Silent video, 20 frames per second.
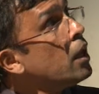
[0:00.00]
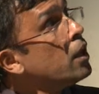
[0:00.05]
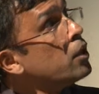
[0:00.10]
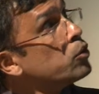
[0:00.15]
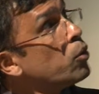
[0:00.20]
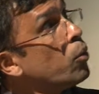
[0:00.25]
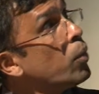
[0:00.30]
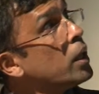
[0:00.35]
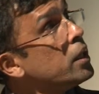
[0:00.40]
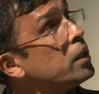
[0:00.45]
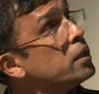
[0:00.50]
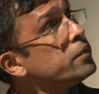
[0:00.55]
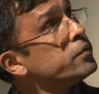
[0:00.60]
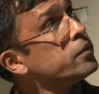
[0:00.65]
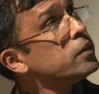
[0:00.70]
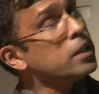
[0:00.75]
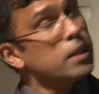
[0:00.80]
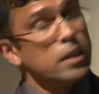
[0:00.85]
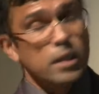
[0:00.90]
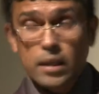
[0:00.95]
So one of
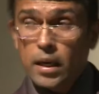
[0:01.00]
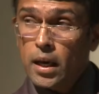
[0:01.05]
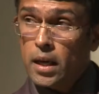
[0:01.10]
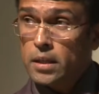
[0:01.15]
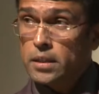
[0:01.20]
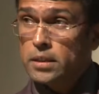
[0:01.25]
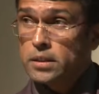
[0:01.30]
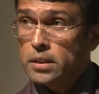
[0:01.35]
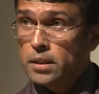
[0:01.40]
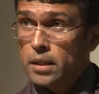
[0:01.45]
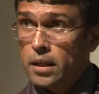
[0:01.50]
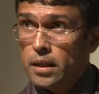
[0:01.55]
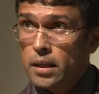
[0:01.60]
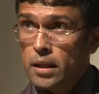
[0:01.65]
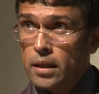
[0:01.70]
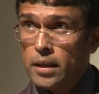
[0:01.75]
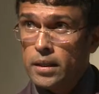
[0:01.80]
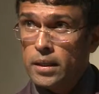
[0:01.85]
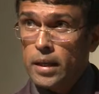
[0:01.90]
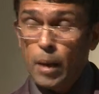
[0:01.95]
the current
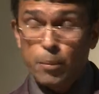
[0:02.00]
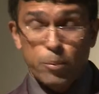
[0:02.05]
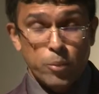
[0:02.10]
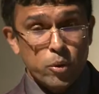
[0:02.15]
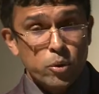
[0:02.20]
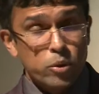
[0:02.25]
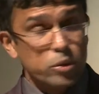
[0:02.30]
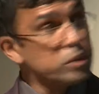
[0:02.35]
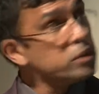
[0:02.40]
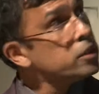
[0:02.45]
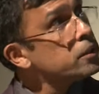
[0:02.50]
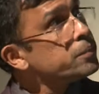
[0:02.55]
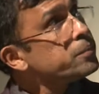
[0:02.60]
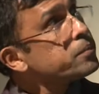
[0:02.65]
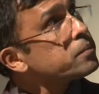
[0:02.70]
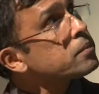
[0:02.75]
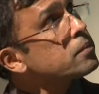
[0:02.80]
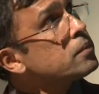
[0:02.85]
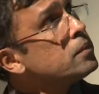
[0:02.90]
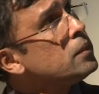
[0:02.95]
approach
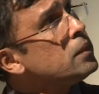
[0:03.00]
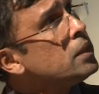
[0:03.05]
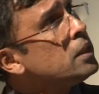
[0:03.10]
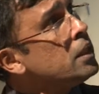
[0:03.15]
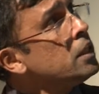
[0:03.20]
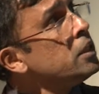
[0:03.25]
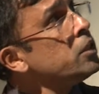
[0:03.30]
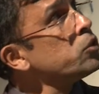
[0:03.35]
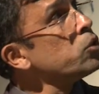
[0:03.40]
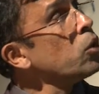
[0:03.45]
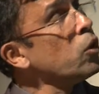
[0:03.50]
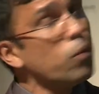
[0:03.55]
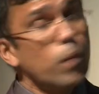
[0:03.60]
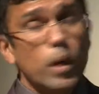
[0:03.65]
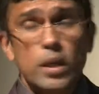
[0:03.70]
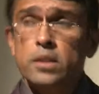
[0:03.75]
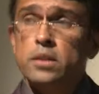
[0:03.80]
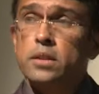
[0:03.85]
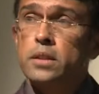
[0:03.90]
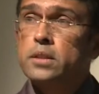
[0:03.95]
is, so
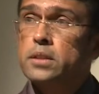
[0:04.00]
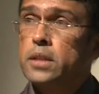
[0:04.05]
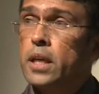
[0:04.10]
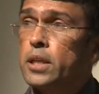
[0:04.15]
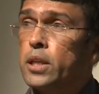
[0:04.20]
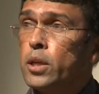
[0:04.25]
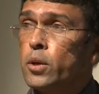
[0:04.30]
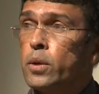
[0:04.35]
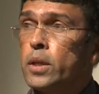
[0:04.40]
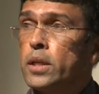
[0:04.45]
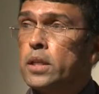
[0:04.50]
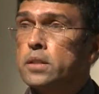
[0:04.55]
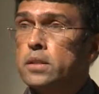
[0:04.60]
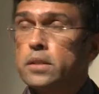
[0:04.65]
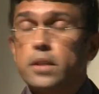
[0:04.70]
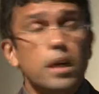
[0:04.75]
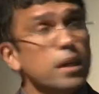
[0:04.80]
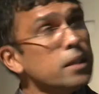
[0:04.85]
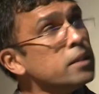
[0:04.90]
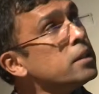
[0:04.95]
once the schedule is
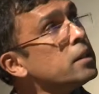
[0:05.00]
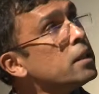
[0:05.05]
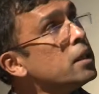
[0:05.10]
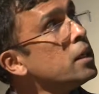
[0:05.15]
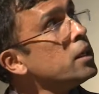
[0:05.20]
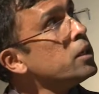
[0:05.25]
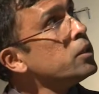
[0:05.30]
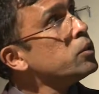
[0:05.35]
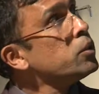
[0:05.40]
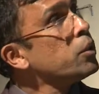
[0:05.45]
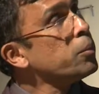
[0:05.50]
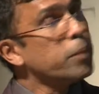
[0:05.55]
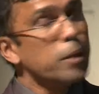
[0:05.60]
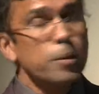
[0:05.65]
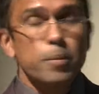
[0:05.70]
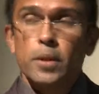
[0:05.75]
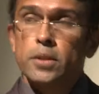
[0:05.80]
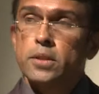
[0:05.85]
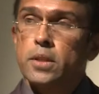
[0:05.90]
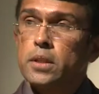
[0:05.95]
done, so
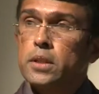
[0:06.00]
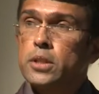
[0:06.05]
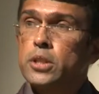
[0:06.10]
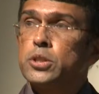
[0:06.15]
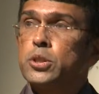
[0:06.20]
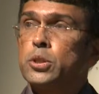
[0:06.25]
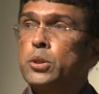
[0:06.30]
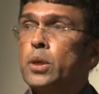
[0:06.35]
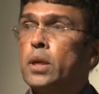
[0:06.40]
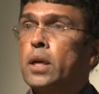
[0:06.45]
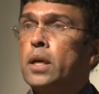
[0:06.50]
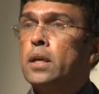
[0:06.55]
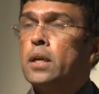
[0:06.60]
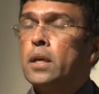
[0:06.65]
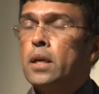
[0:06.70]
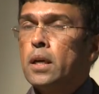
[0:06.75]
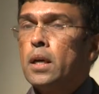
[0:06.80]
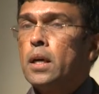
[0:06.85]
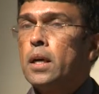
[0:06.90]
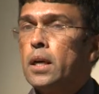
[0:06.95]
people send it to
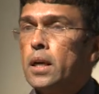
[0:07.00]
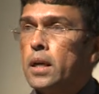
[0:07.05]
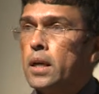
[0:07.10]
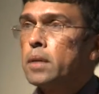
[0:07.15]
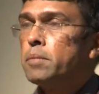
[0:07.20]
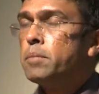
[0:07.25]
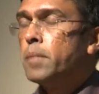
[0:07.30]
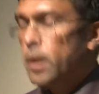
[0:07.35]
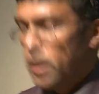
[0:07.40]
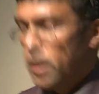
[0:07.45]
a